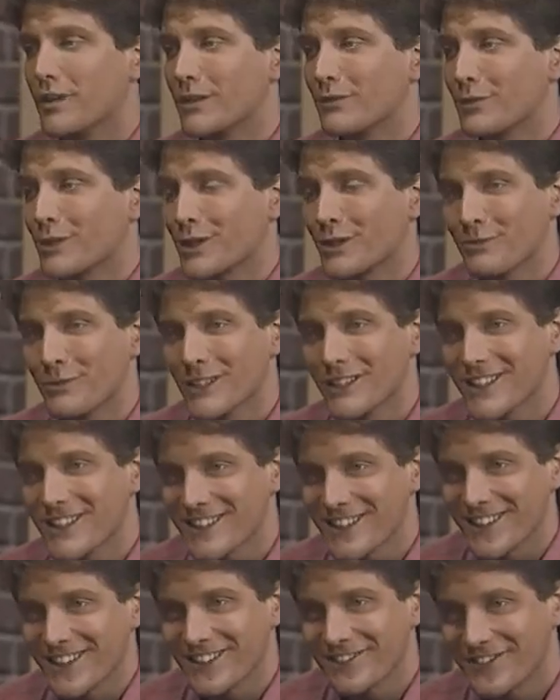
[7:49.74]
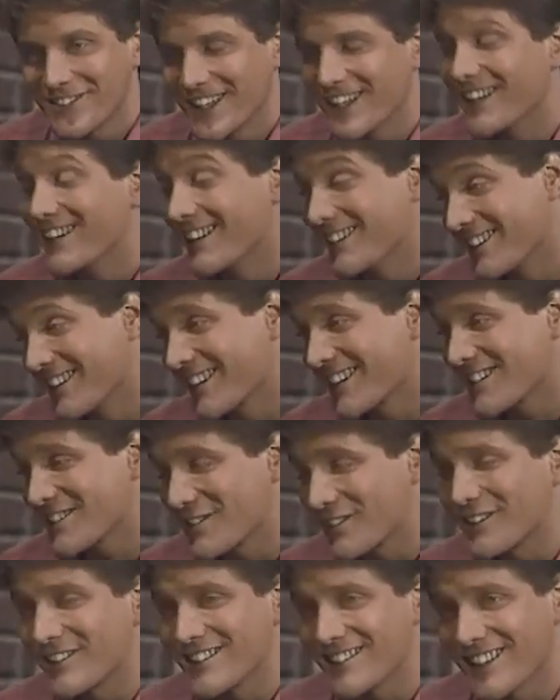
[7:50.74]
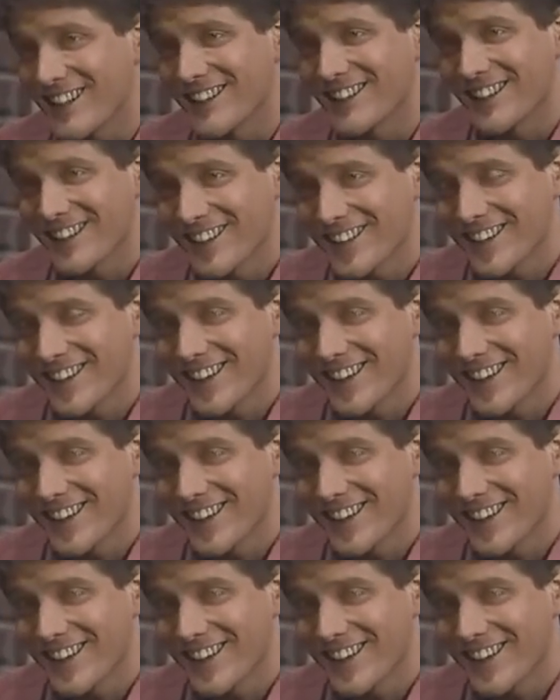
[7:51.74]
Oh, you mean with Melissa? Yeah, I guess you could